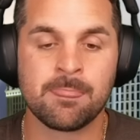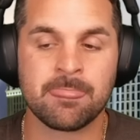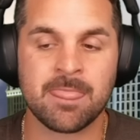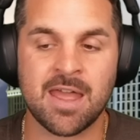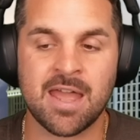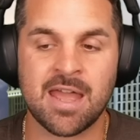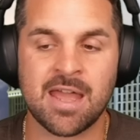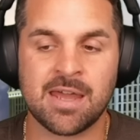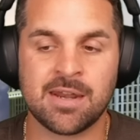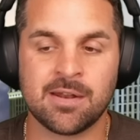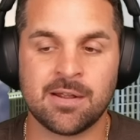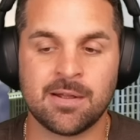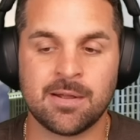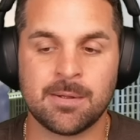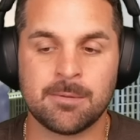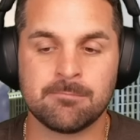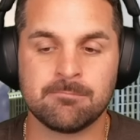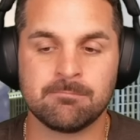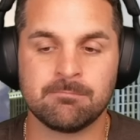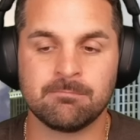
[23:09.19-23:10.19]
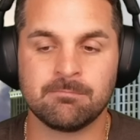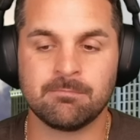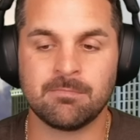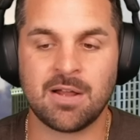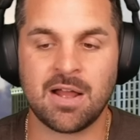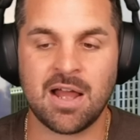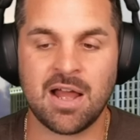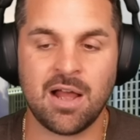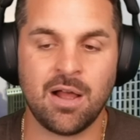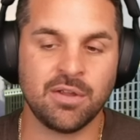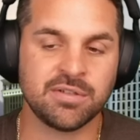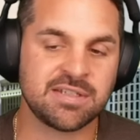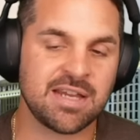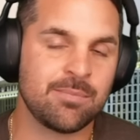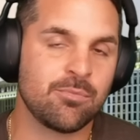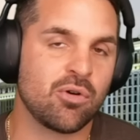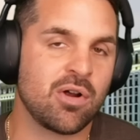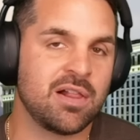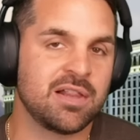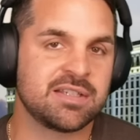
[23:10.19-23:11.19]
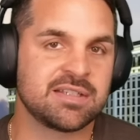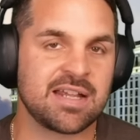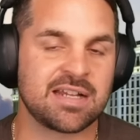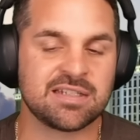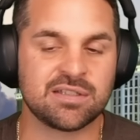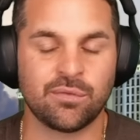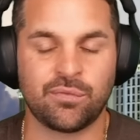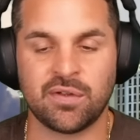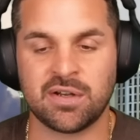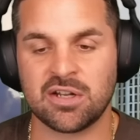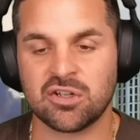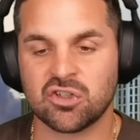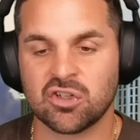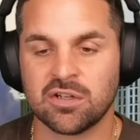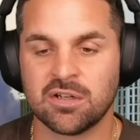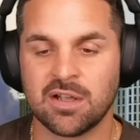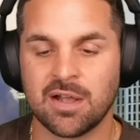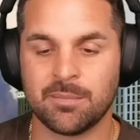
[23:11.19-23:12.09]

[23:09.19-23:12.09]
And I'll say Morales gets the finish.